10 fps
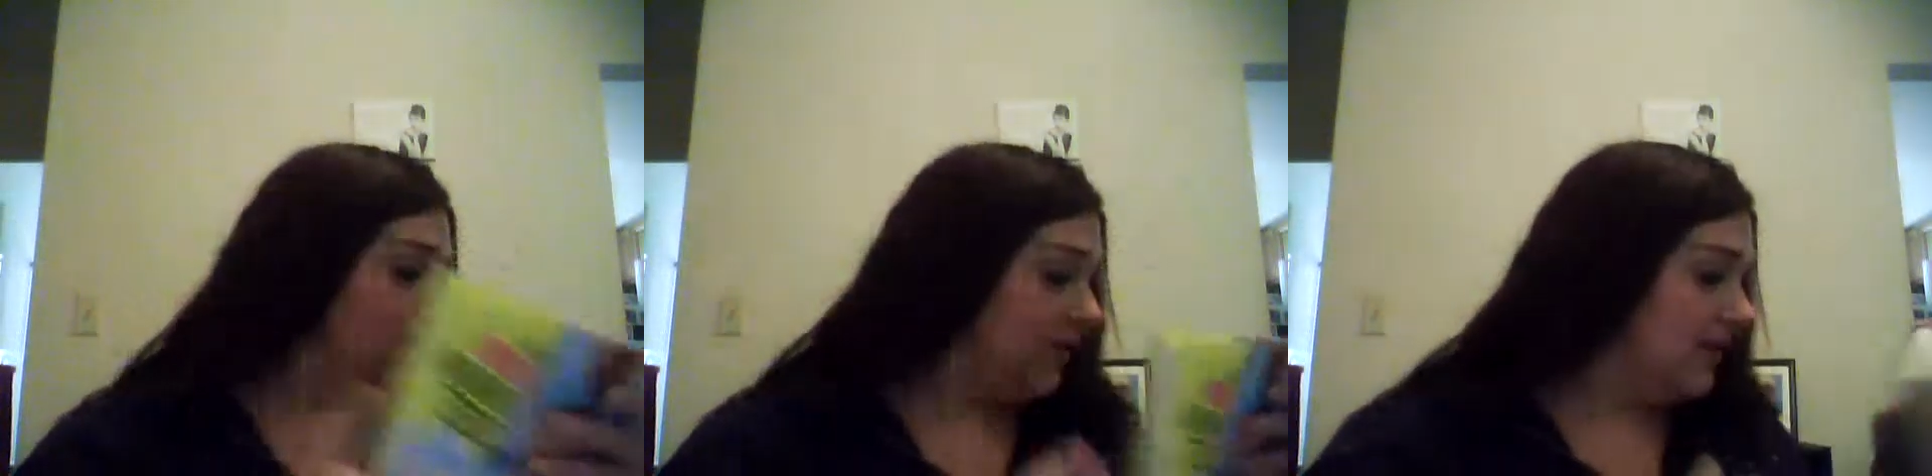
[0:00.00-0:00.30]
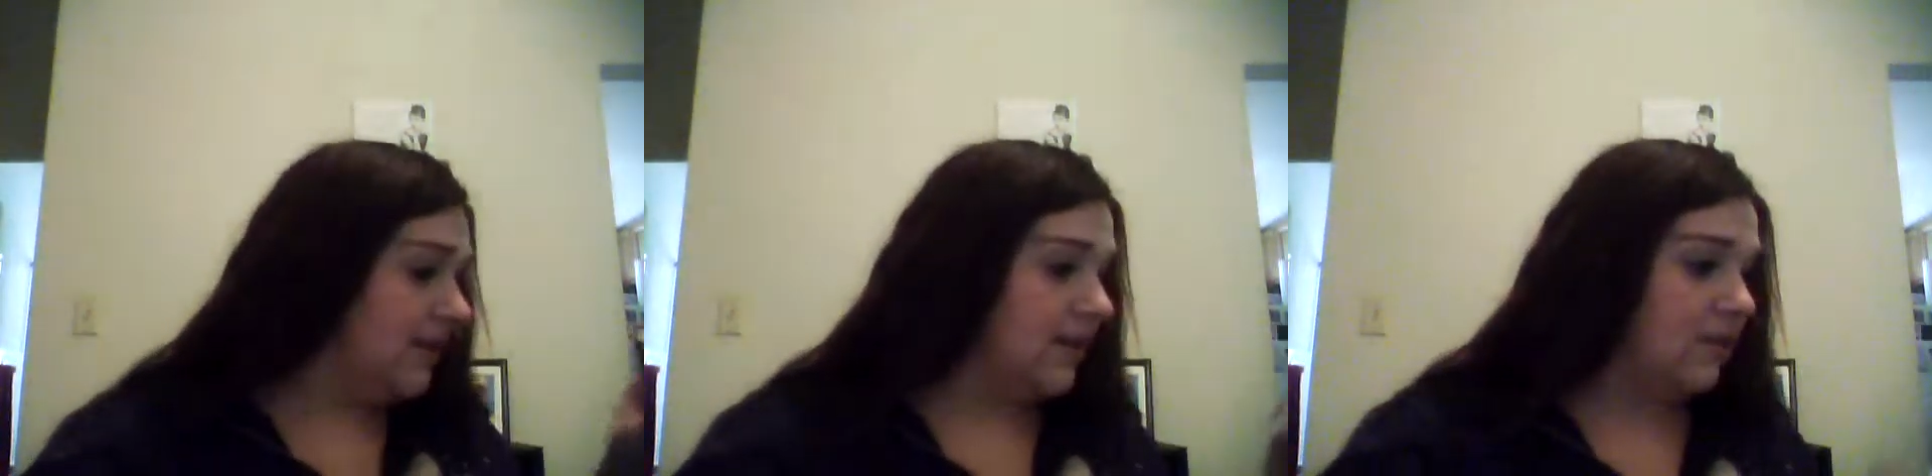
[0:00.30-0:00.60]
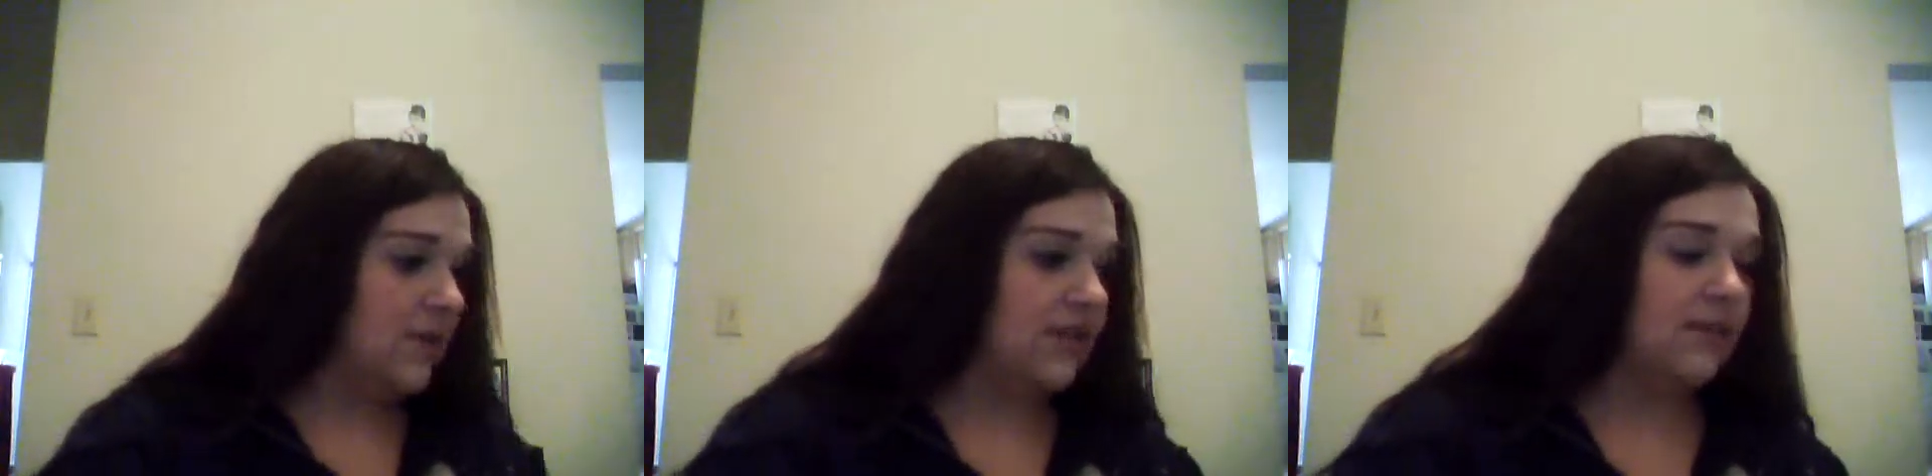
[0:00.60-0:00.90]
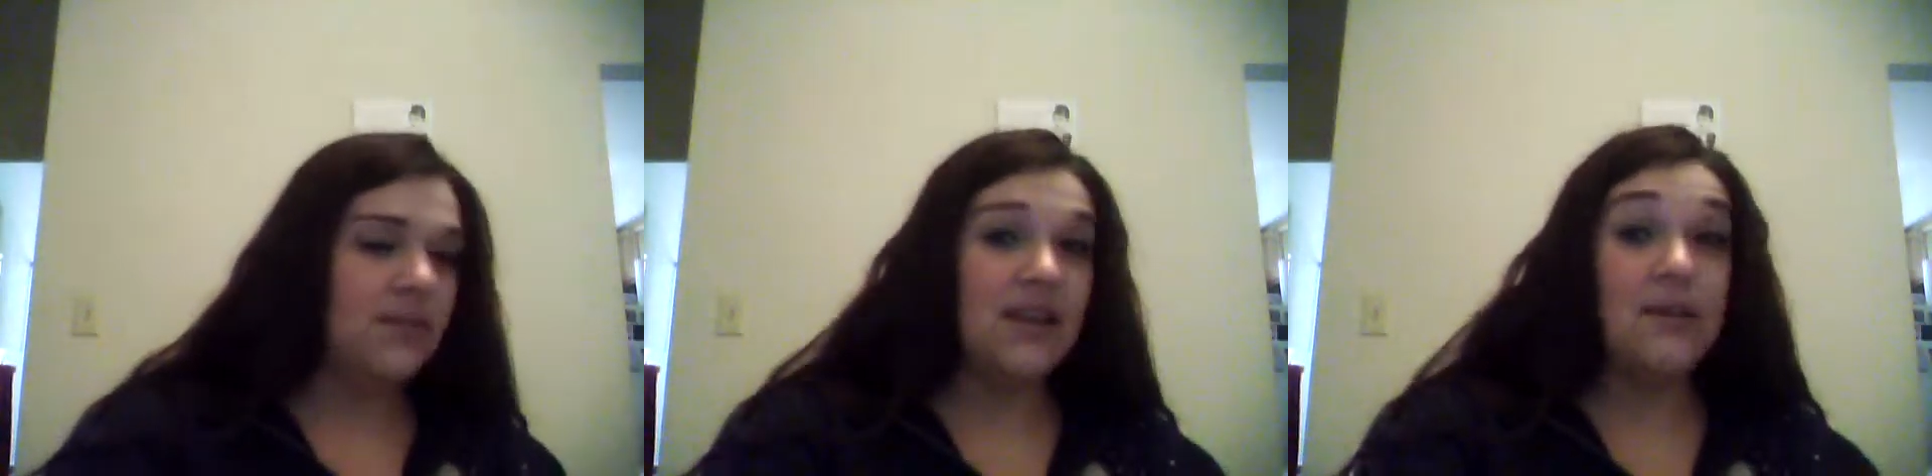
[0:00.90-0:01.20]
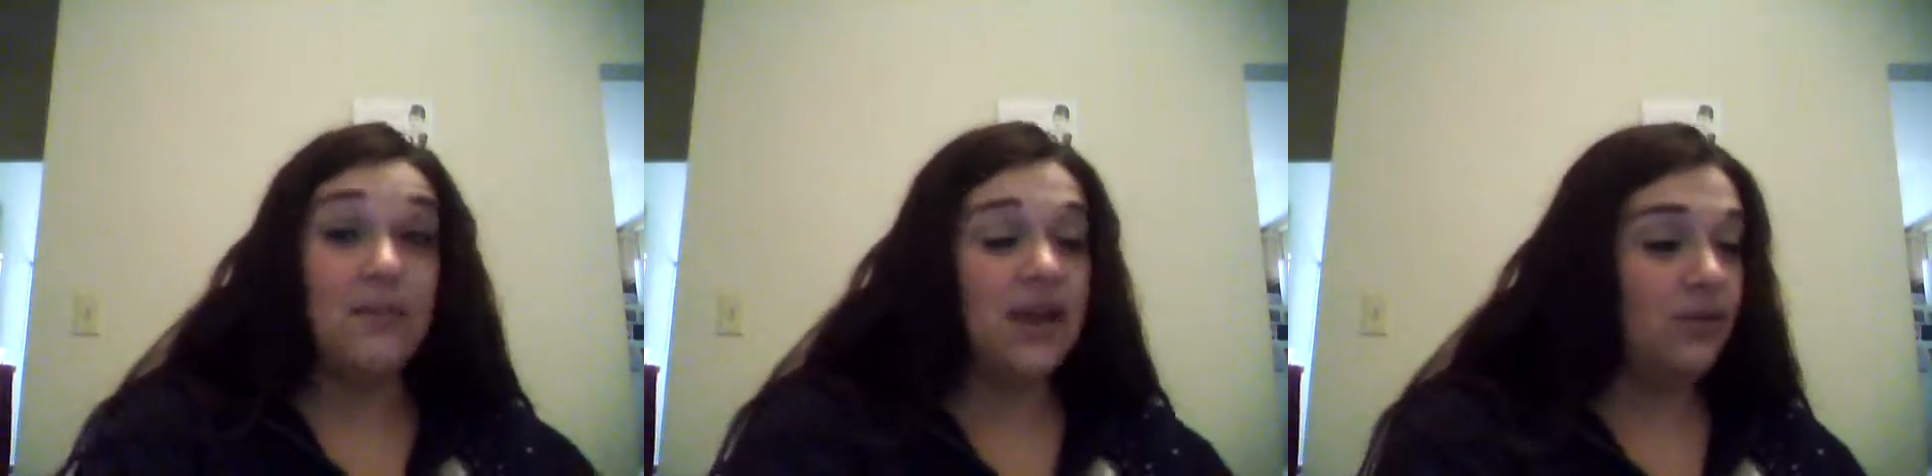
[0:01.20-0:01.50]
So this is going to be something
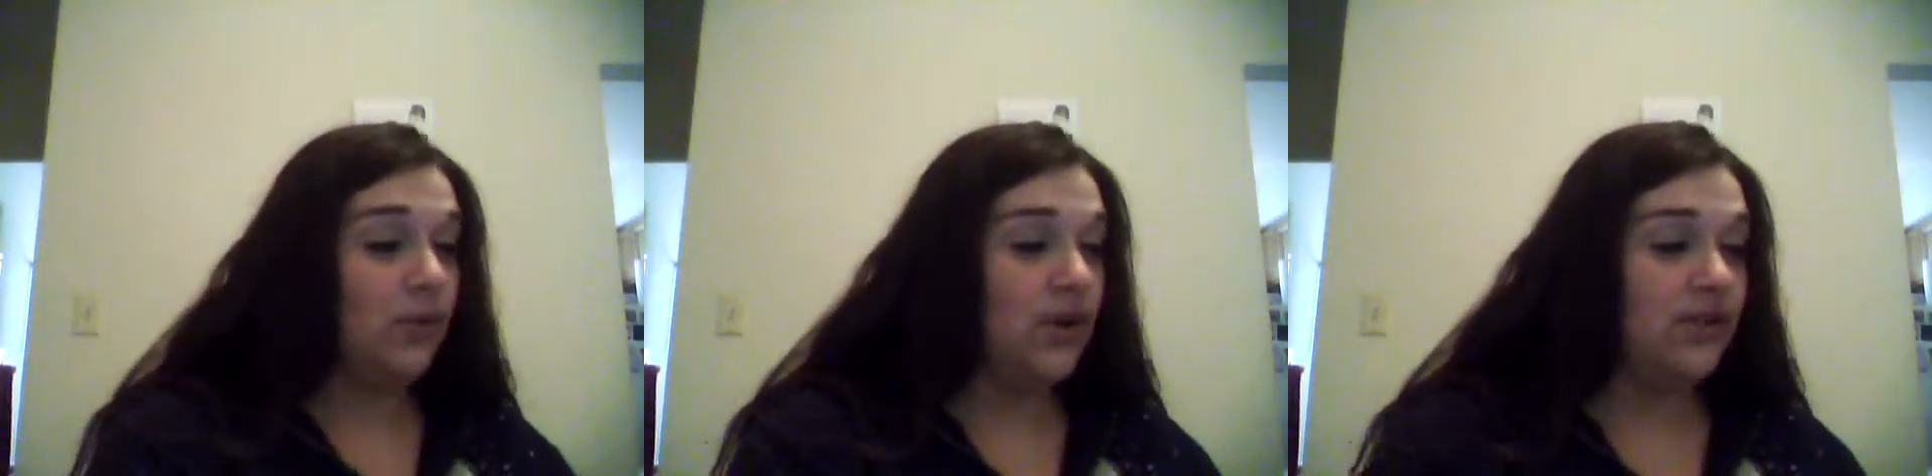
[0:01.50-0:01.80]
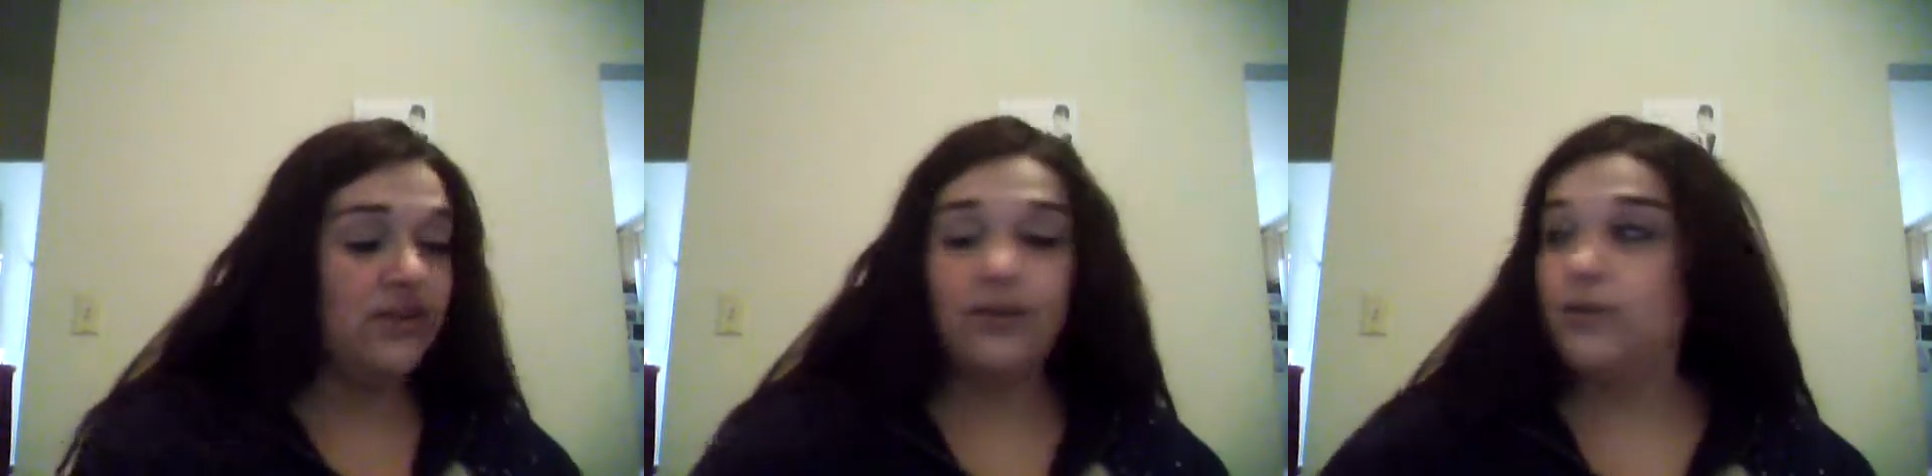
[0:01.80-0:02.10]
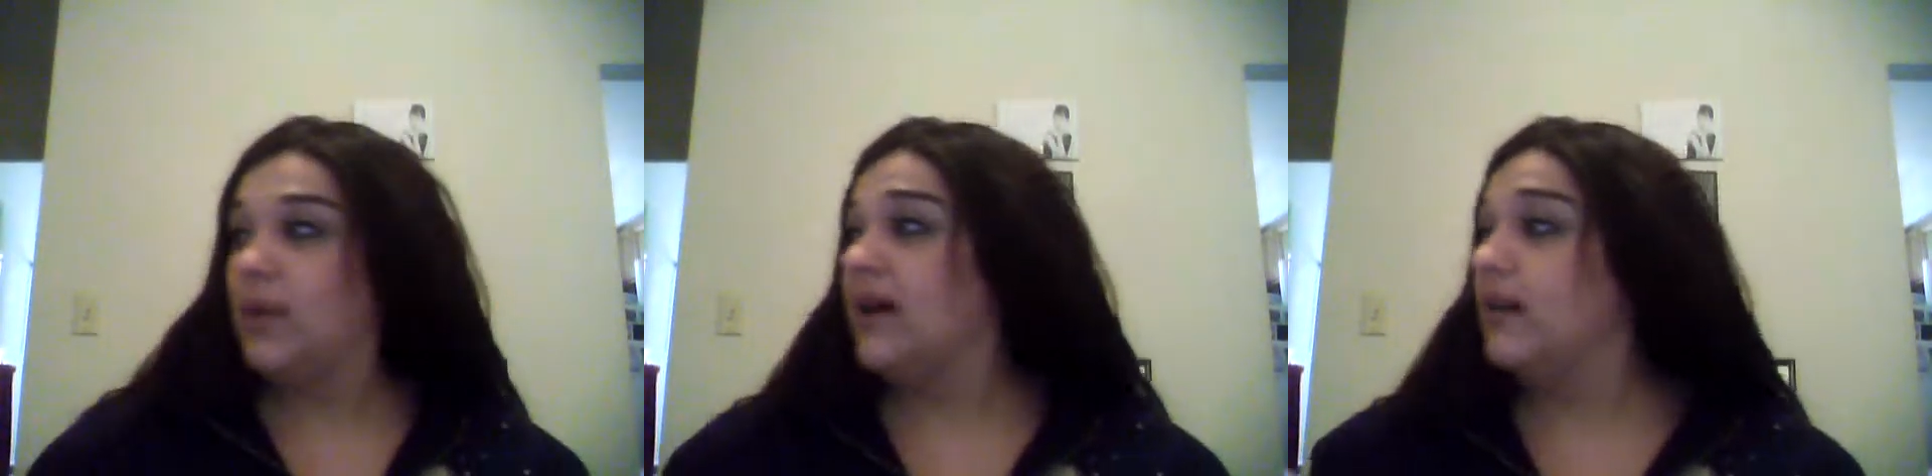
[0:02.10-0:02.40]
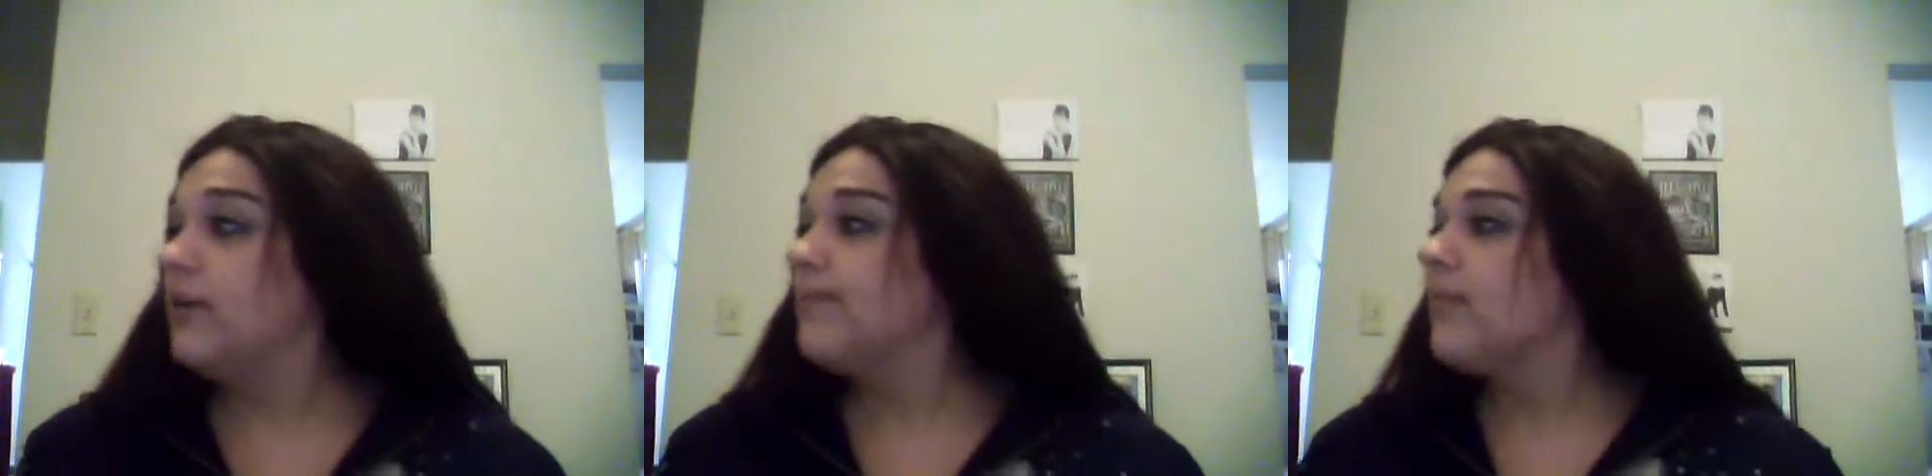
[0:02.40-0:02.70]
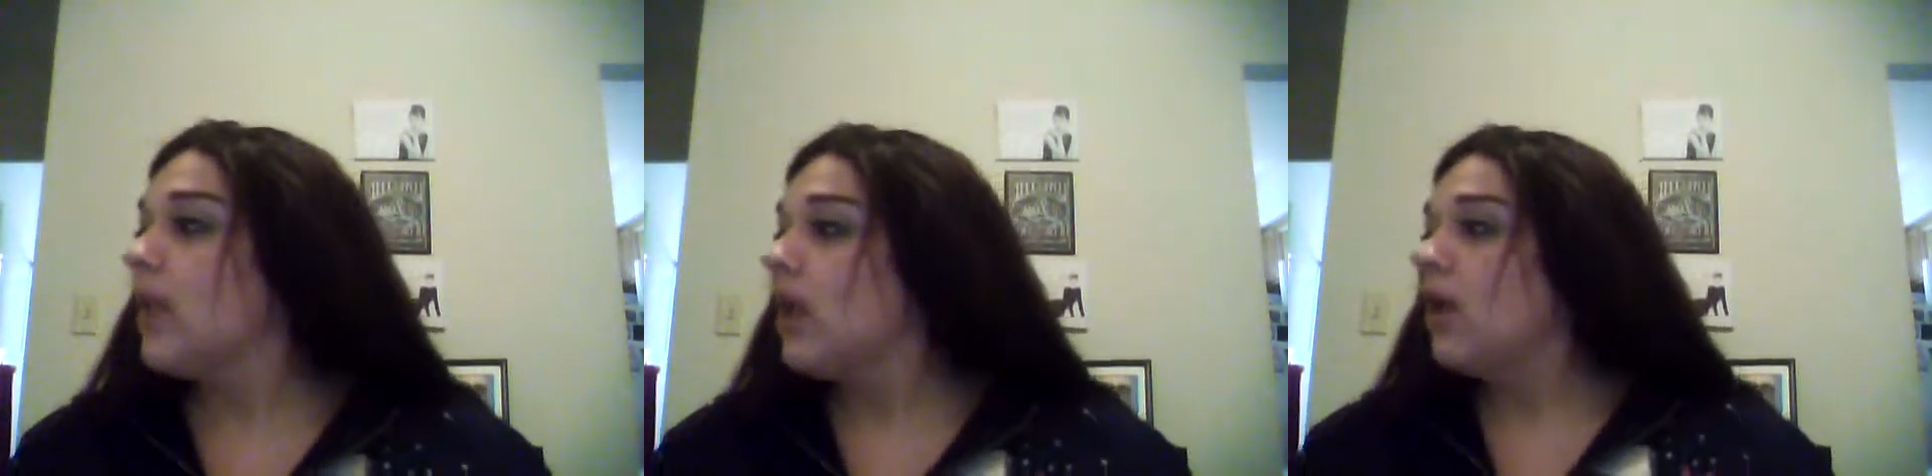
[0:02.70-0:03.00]
in my read soon pile.